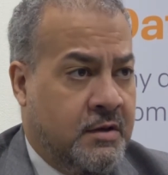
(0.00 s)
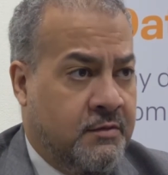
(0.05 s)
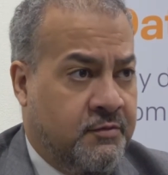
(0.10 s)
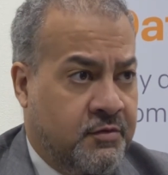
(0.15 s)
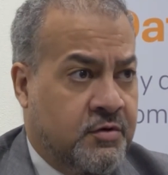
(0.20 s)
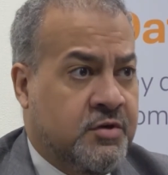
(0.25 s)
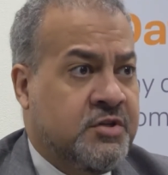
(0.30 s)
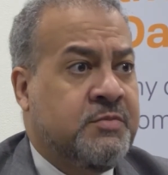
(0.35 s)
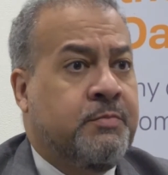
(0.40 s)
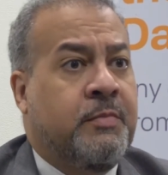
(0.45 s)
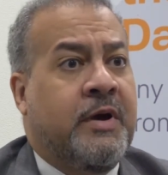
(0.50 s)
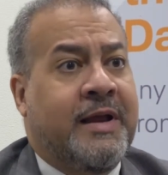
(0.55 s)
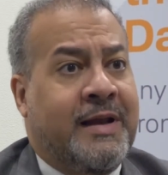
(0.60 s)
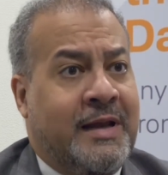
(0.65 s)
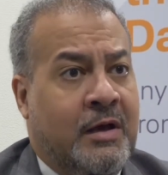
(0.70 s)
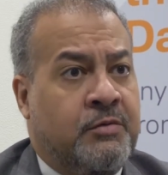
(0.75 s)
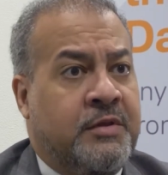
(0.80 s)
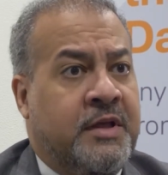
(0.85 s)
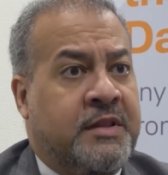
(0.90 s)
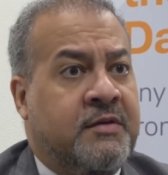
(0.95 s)
first by
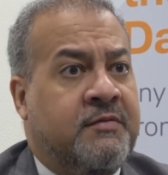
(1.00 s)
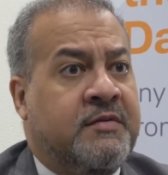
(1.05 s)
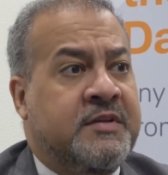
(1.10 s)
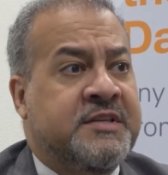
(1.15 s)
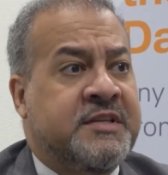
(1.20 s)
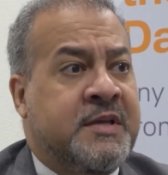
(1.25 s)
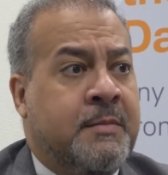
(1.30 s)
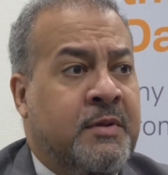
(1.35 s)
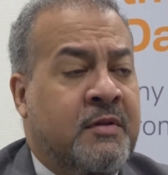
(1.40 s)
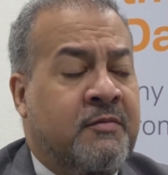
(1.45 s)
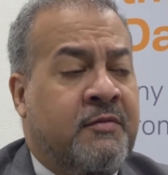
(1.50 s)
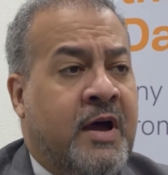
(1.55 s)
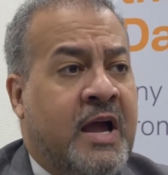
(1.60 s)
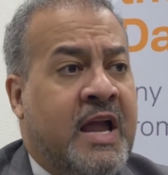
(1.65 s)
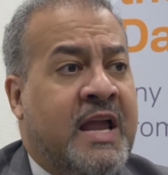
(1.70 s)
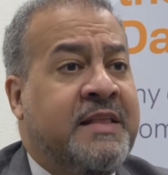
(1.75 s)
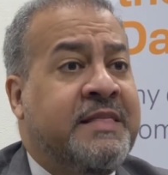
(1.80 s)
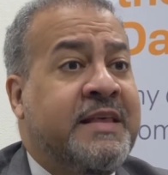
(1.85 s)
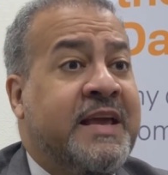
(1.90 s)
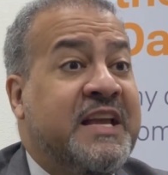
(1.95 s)
cloud native, is
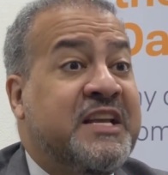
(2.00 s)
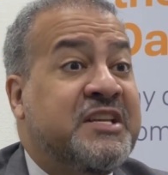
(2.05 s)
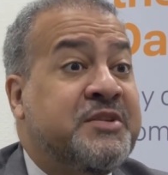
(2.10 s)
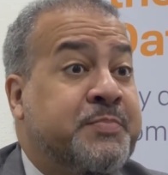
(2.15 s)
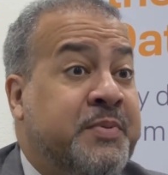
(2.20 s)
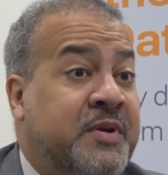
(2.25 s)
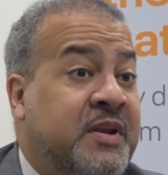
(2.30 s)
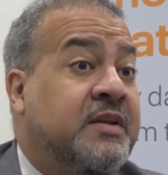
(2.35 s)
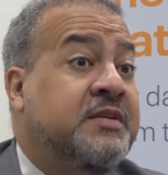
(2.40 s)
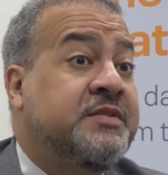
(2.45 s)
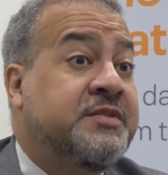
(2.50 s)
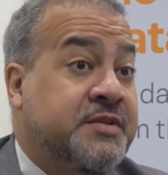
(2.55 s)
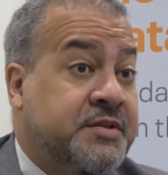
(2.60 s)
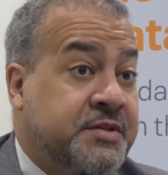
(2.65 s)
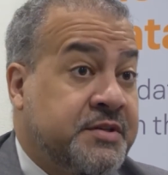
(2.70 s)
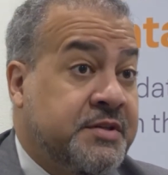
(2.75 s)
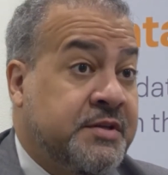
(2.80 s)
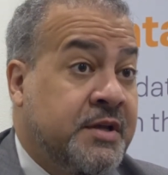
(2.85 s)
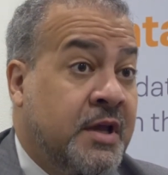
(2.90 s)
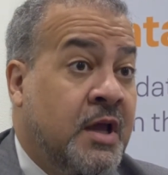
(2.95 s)
simplifying the
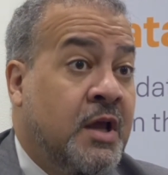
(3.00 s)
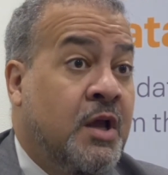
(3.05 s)
experiences